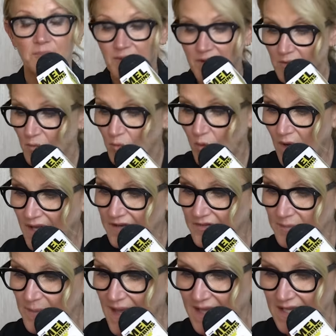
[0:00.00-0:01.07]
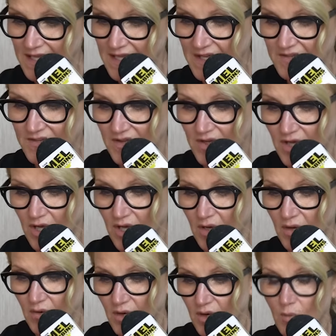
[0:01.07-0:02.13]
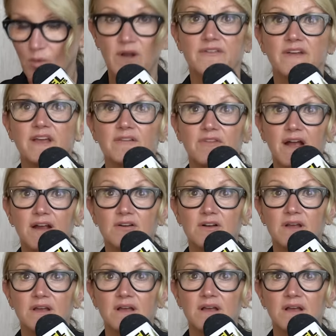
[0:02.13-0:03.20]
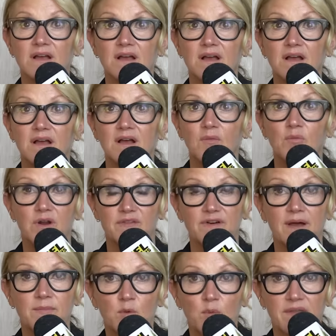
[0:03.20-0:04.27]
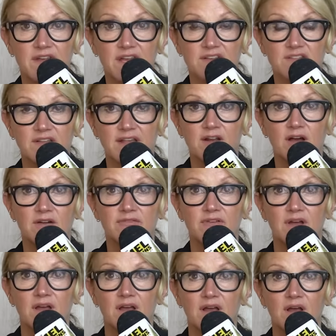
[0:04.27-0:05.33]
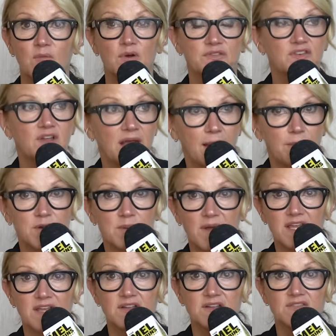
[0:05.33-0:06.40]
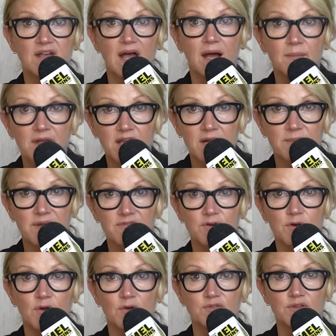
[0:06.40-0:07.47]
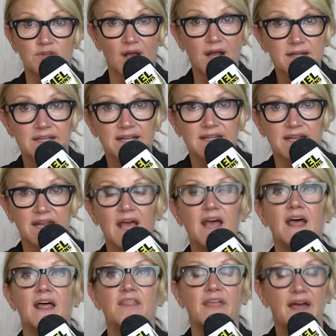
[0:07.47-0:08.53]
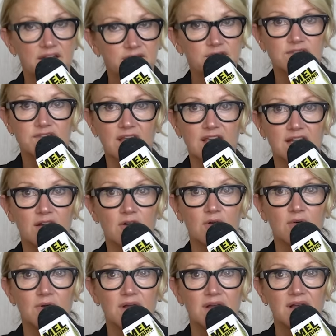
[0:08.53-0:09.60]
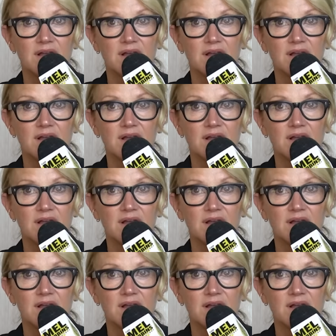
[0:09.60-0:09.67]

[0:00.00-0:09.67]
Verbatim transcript: But why does Maggie need to go, what if I get fired? What if I'm the one that gets laid off? What's going to happen to my kids? How am I going to pay for groceries? That is the second arrow.